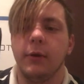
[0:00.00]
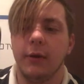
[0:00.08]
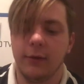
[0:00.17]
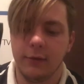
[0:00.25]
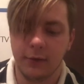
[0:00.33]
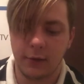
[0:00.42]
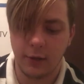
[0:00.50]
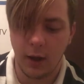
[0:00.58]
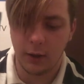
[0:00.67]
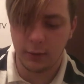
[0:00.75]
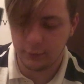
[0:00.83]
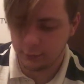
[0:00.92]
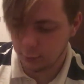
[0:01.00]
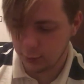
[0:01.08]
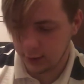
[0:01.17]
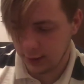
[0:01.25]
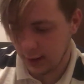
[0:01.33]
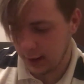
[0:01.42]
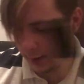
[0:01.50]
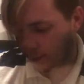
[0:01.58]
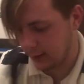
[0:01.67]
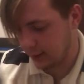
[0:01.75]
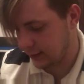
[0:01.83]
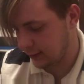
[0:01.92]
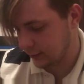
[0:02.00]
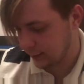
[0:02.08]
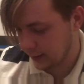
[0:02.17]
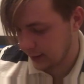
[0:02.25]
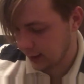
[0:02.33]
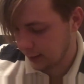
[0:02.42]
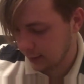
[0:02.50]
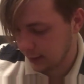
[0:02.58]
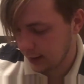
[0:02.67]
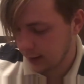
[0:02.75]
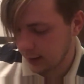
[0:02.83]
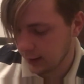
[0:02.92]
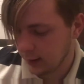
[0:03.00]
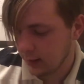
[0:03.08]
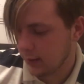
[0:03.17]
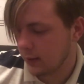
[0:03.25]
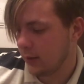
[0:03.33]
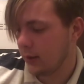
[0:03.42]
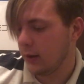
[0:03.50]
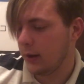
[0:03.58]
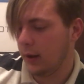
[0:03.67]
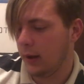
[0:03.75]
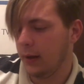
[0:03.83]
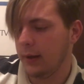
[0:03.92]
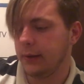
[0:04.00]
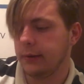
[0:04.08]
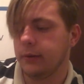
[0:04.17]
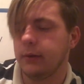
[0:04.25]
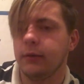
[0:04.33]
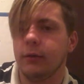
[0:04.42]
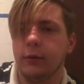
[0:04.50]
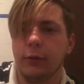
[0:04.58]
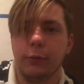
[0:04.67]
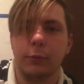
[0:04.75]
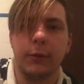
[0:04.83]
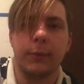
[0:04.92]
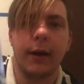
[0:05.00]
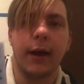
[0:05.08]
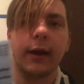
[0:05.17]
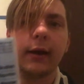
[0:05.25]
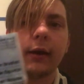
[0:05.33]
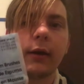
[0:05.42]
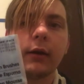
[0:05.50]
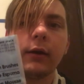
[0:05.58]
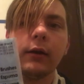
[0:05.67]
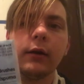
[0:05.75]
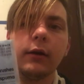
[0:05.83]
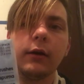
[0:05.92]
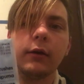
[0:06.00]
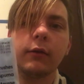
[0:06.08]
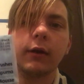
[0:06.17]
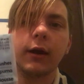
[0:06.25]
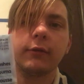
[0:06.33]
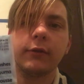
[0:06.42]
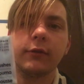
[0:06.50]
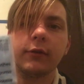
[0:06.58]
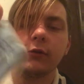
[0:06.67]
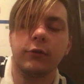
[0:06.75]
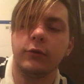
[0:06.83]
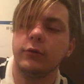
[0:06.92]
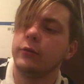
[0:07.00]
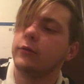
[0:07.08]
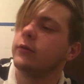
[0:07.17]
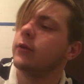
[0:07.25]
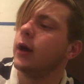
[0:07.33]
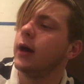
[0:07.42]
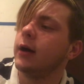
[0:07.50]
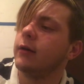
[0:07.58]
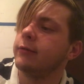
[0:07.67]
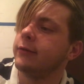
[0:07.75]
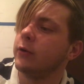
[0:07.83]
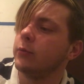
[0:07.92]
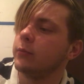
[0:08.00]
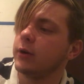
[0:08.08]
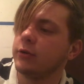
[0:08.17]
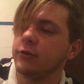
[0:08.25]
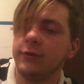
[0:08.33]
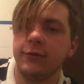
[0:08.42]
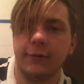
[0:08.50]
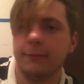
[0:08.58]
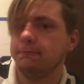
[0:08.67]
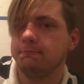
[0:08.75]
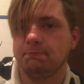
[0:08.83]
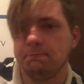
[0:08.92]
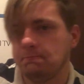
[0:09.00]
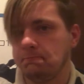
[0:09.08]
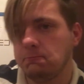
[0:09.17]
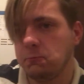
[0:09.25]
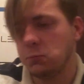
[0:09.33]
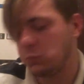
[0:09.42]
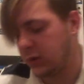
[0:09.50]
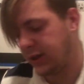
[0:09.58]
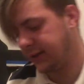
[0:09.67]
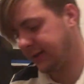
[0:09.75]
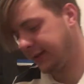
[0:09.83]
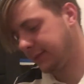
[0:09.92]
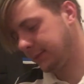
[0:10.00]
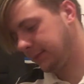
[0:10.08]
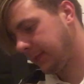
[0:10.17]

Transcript: was $1.49, but this one came in a little 3-pack. Craft Essentials foam brushes, pretty easy,